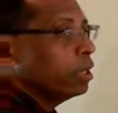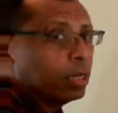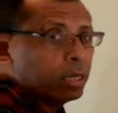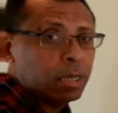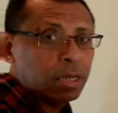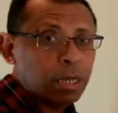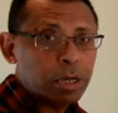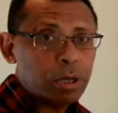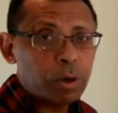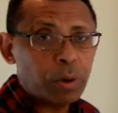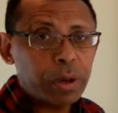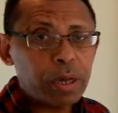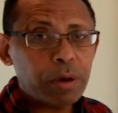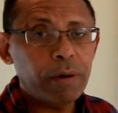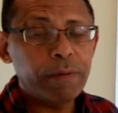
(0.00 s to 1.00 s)
in the
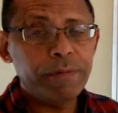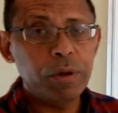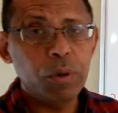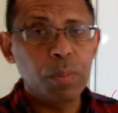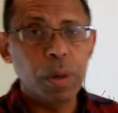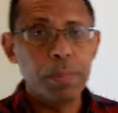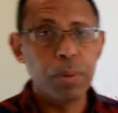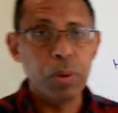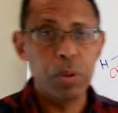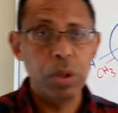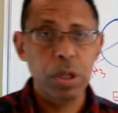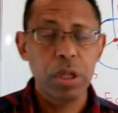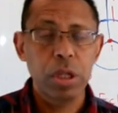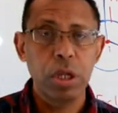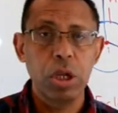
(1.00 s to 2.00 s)
drawing of Newman
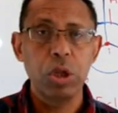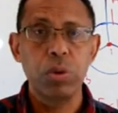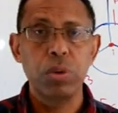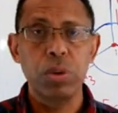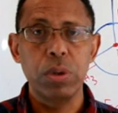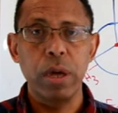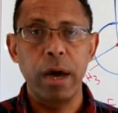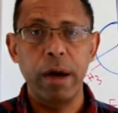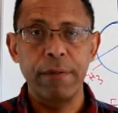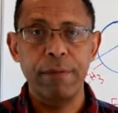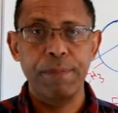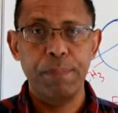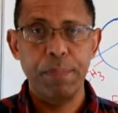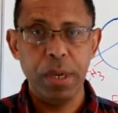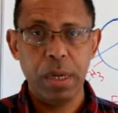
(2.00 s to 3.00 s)
projection, you should have
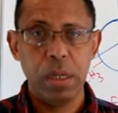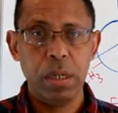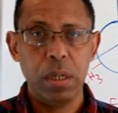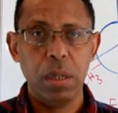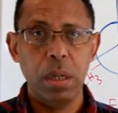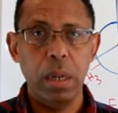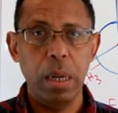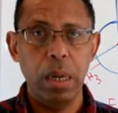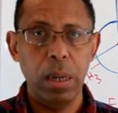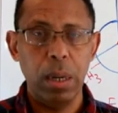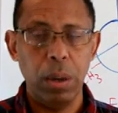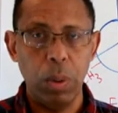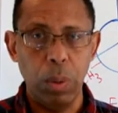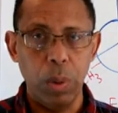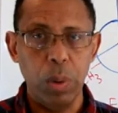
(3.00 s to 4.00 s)
picked
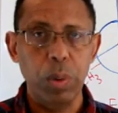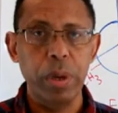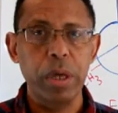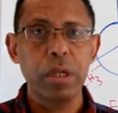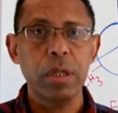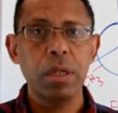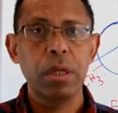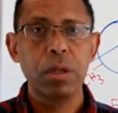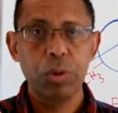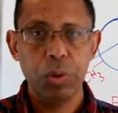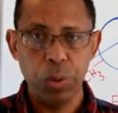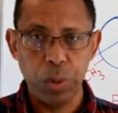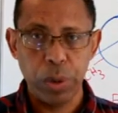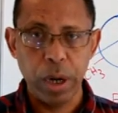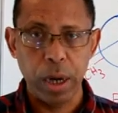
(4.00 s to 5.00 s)
always
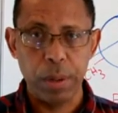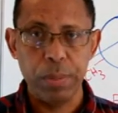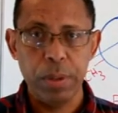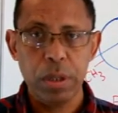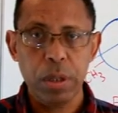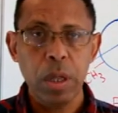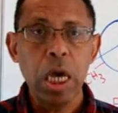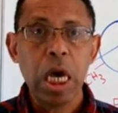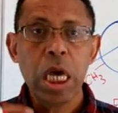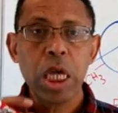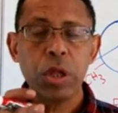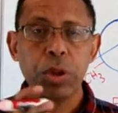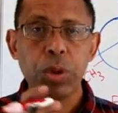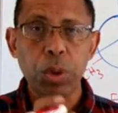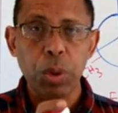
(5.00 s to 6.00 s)
2 carbons
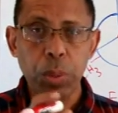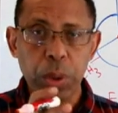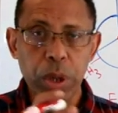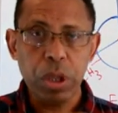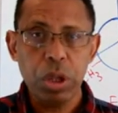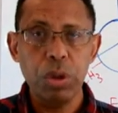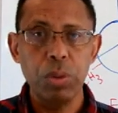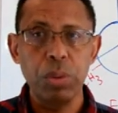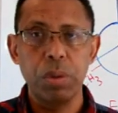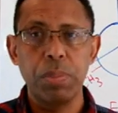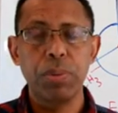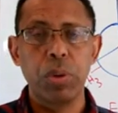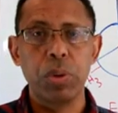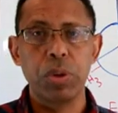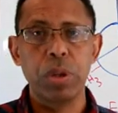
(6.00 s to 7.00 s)
through which you
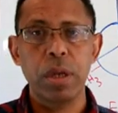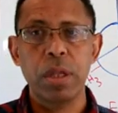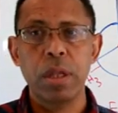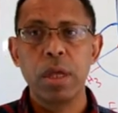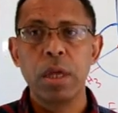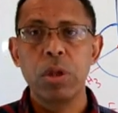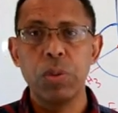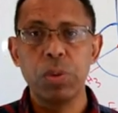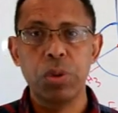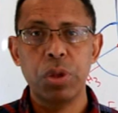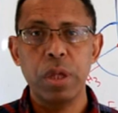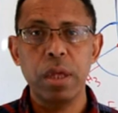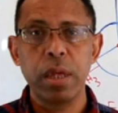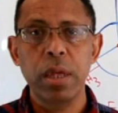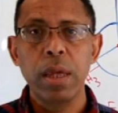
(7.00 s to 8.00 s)
would project to
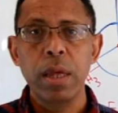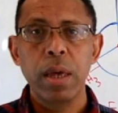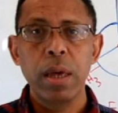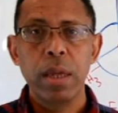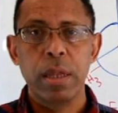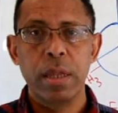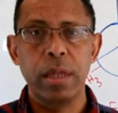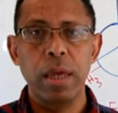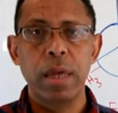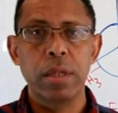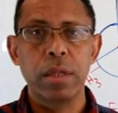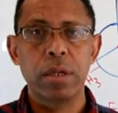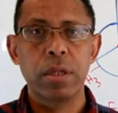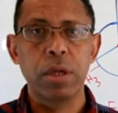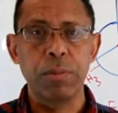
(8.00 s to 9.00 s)
see the
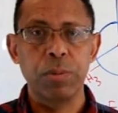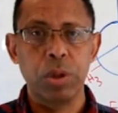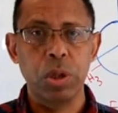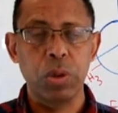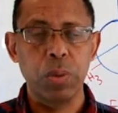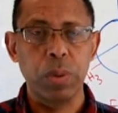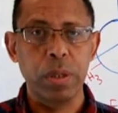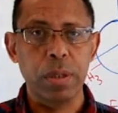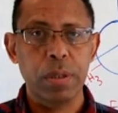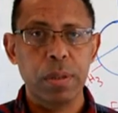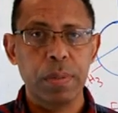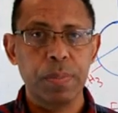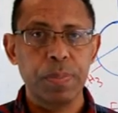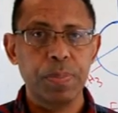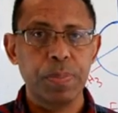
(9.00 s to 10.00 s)
other substituents.
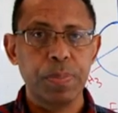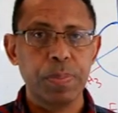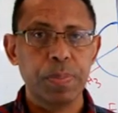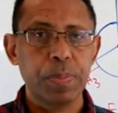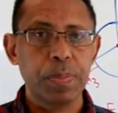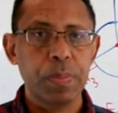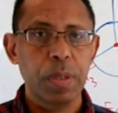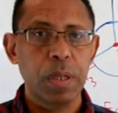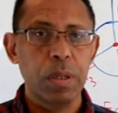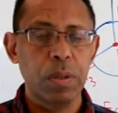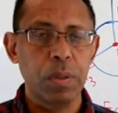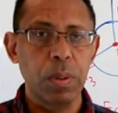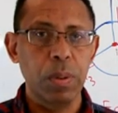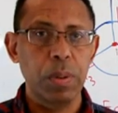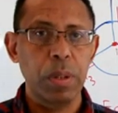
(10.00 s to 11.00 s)

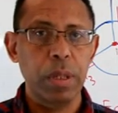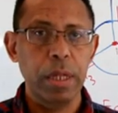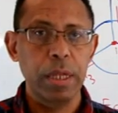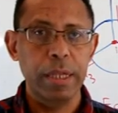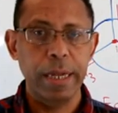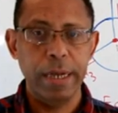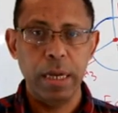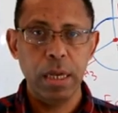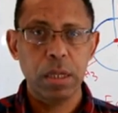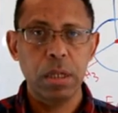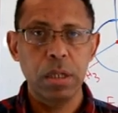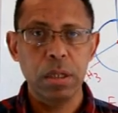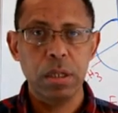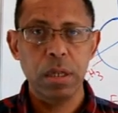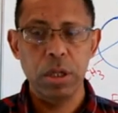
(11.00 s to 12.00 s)
So in the next
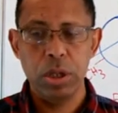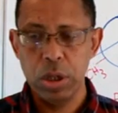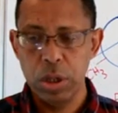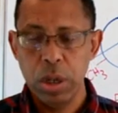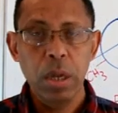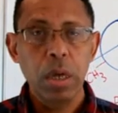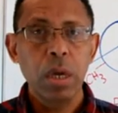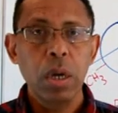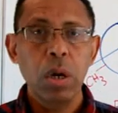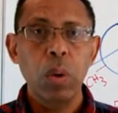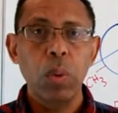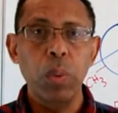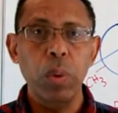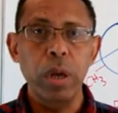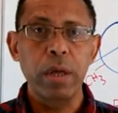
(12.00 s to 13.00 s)
discussion
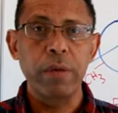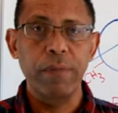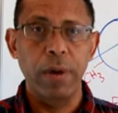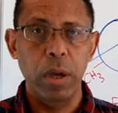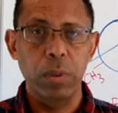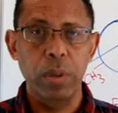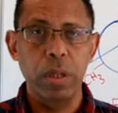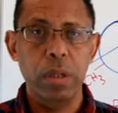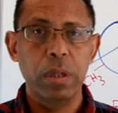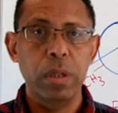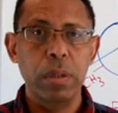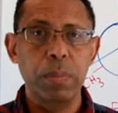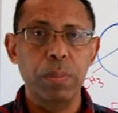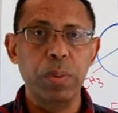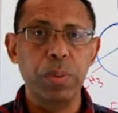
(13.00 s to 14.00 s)
we'll evaluate
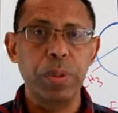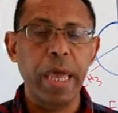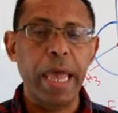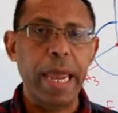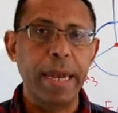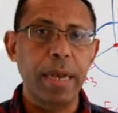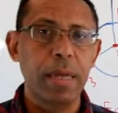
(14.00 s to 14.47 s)
butane.